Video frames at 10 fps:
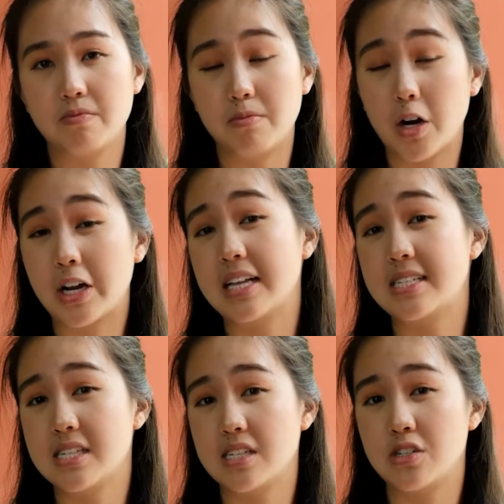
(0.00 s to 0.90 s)
Markets
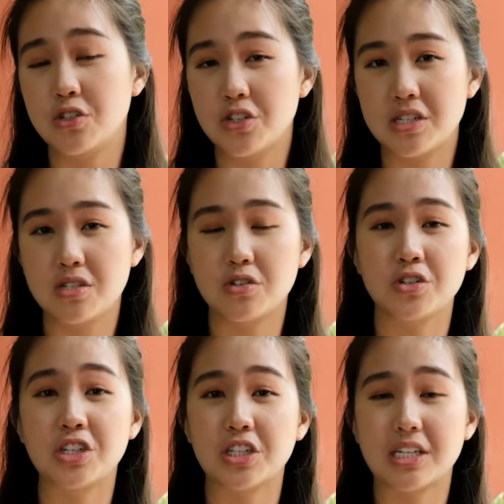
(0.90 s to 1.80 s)
Institutions
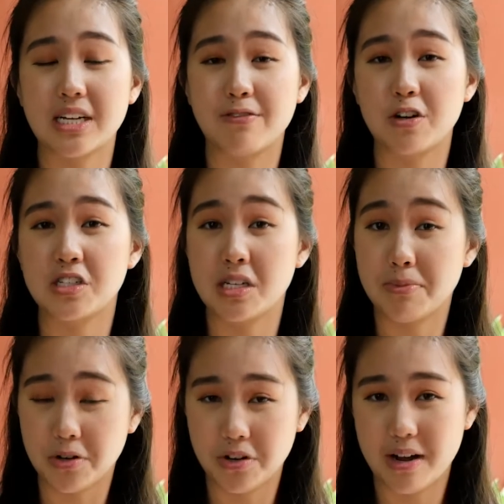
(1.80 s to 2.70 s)
Nutrition Diversity
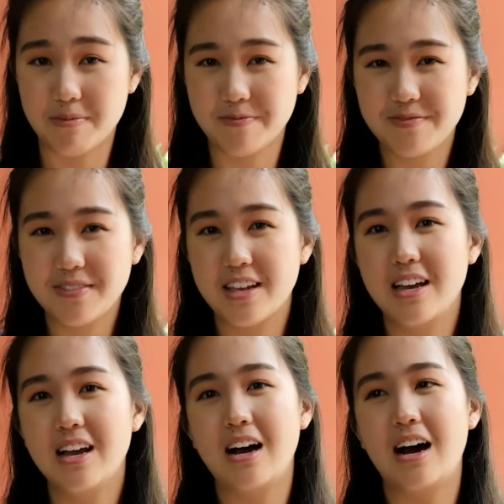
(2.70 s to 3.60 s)
Program.
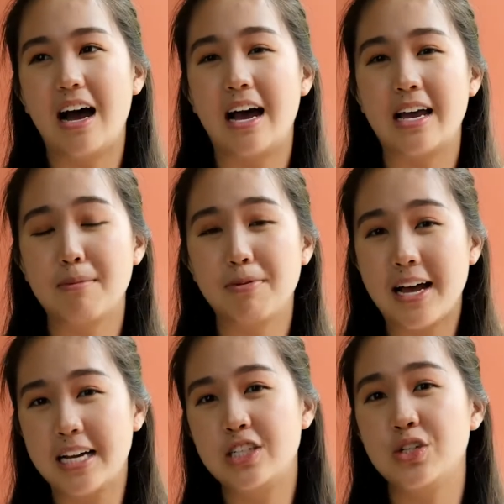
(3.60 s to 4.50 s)
I
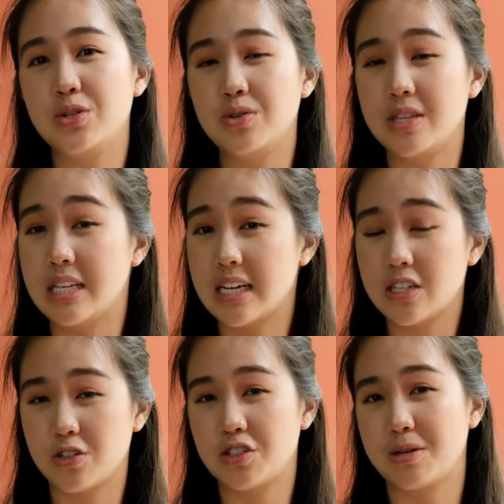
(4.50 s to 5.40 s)
applied to the
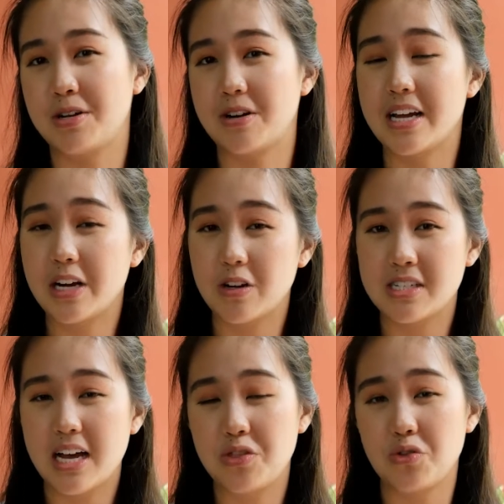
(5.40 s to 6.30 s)
internship here at
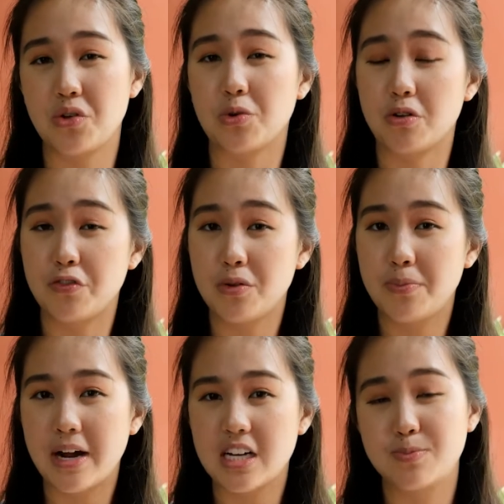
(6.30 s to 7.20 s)
ICRISAT through the World Food
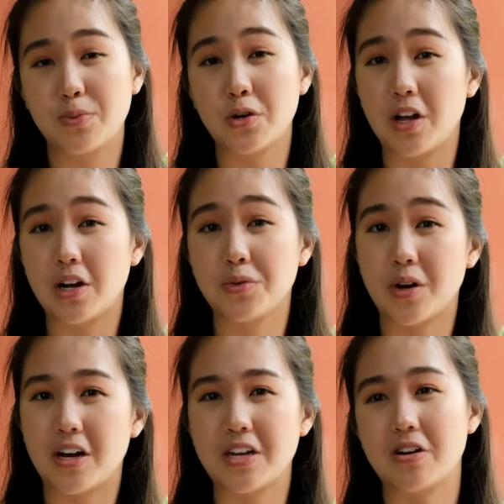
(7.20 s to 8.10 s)
Prize
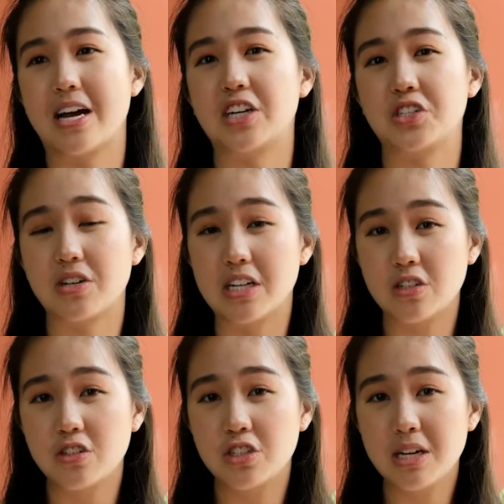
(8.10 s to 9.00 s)
Borlaug-Ruan International
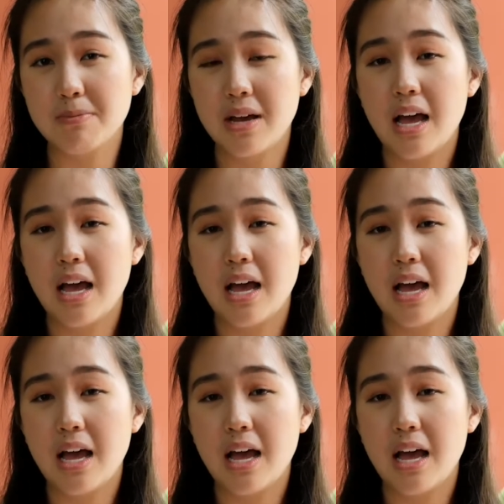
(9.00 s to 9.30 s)
Internship.